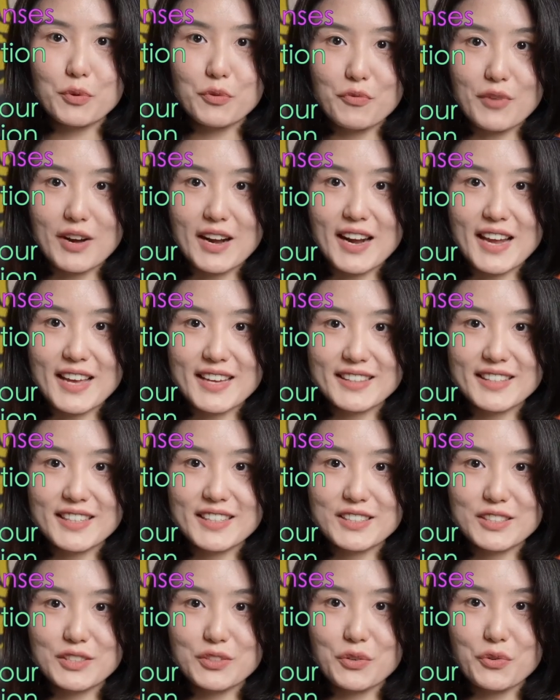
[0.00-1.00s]

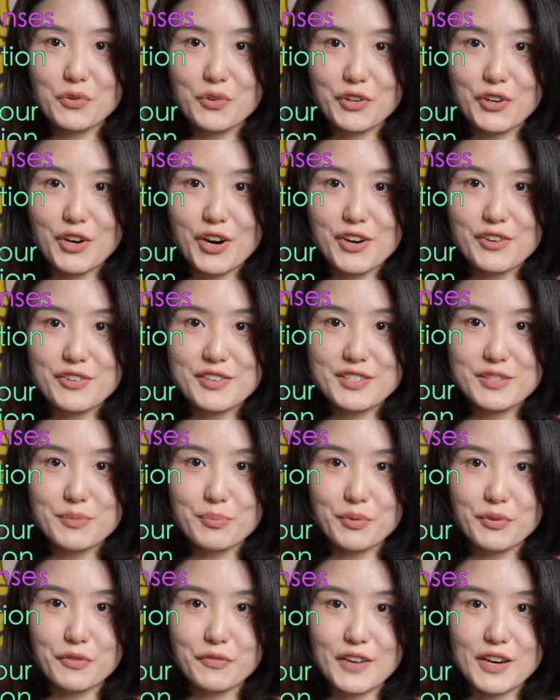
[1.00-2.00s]
related to your current
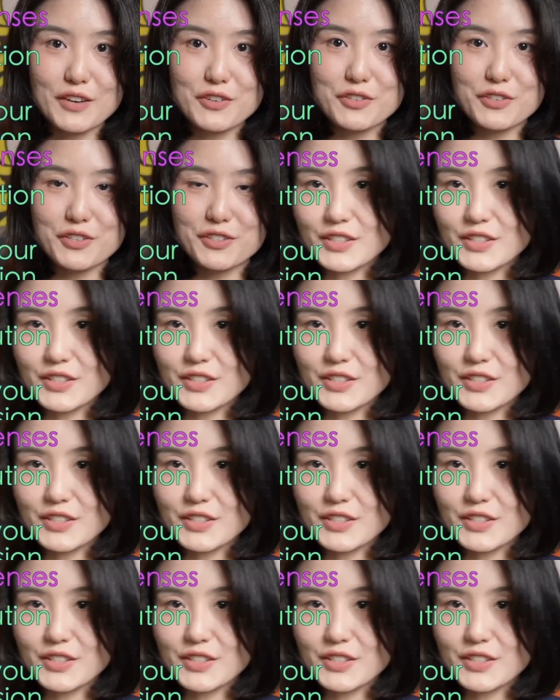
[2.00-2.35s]
profession.